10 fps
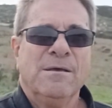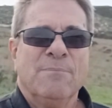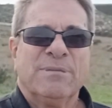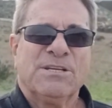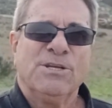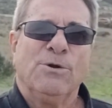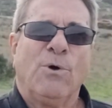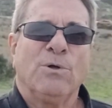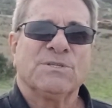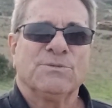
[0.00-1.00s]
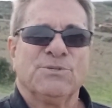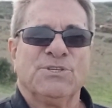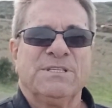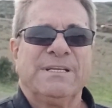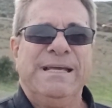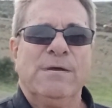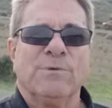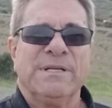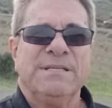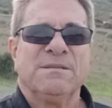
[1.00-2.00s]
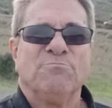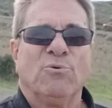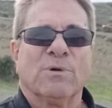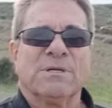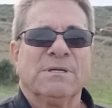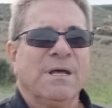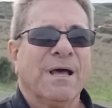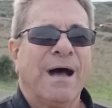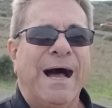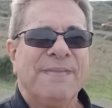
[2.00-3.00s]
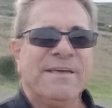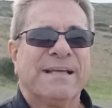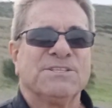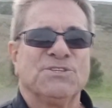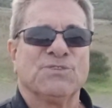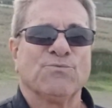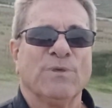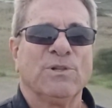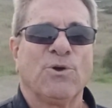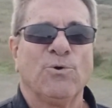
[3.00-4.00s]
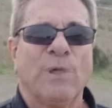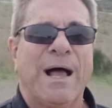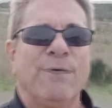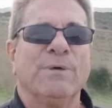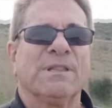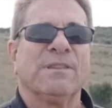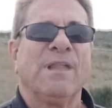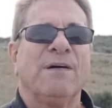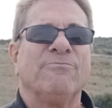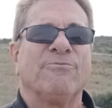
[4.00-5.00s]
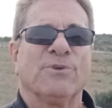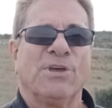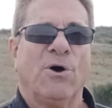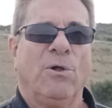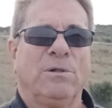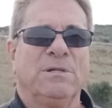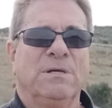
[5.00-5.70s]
But also just equally as important, I think it's just real cool. I would love for y'all